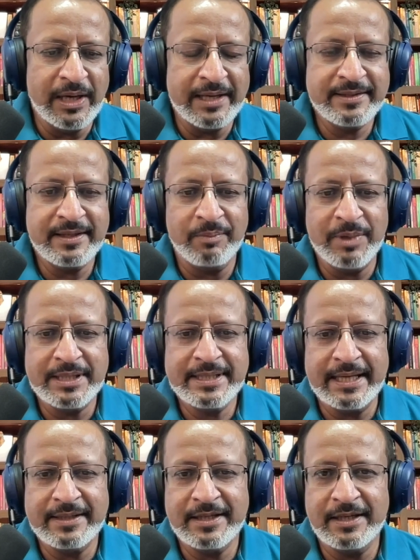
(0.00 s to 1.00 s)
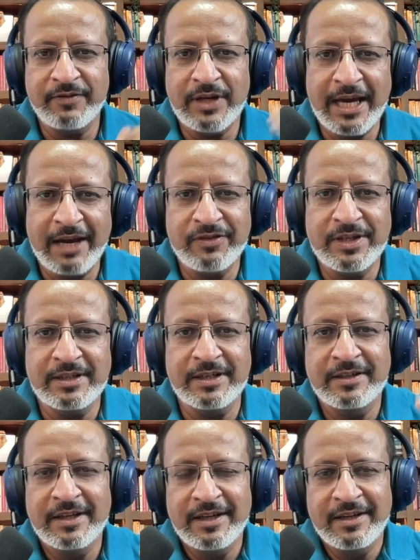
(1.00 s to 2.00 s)
as summer sets in, we have
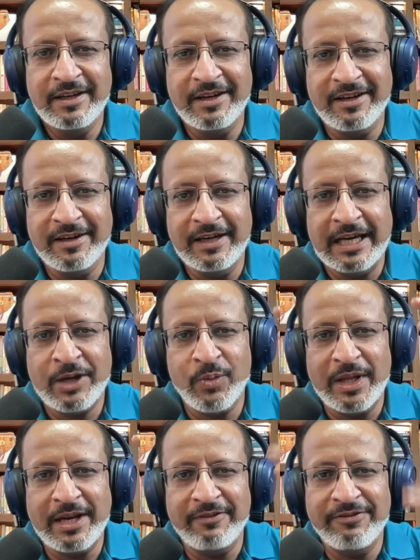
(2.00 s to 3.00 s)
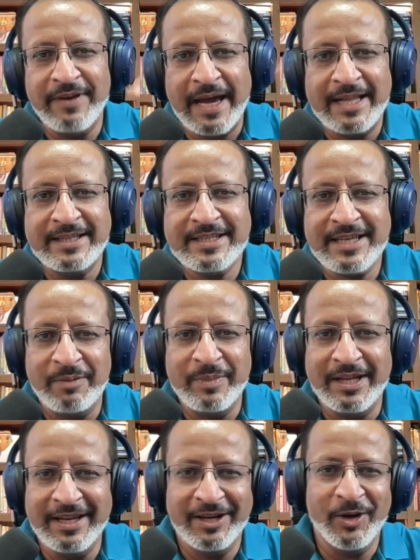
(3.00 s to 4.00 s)
the aquarium fans
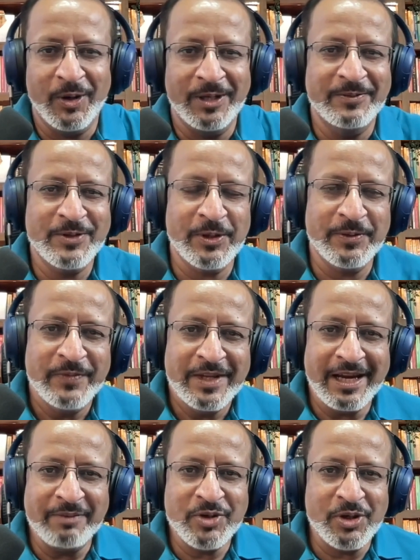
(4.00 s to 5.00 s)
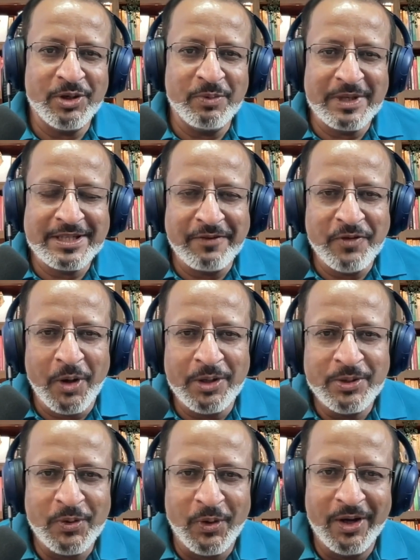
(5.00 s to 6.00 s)
come in and all. So I'm sure you must have
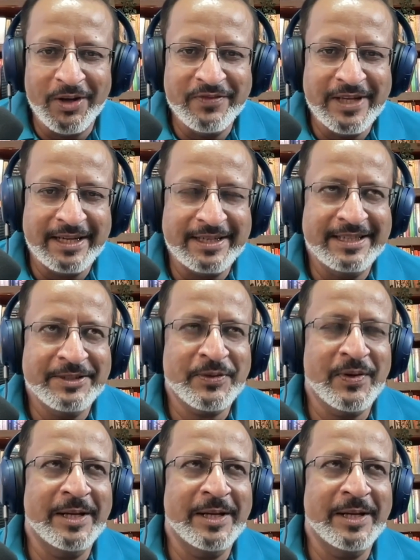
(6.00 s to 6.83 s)
gone through all of that as